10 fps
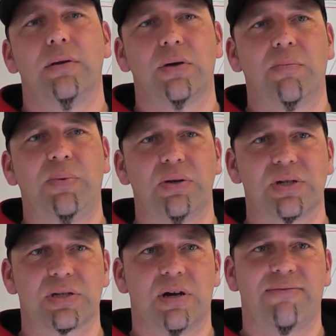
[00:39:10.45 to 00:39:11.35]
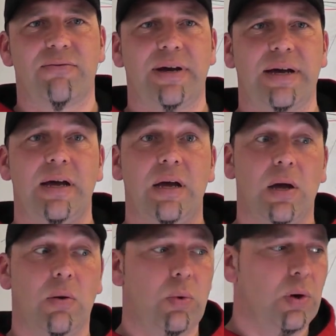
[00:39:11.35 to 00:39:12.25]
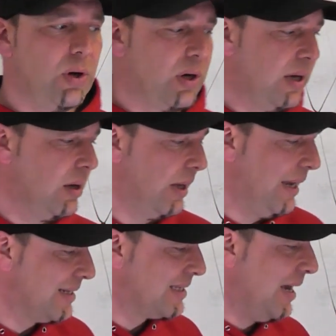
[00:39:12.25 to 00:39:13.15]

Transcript: your computer software, work it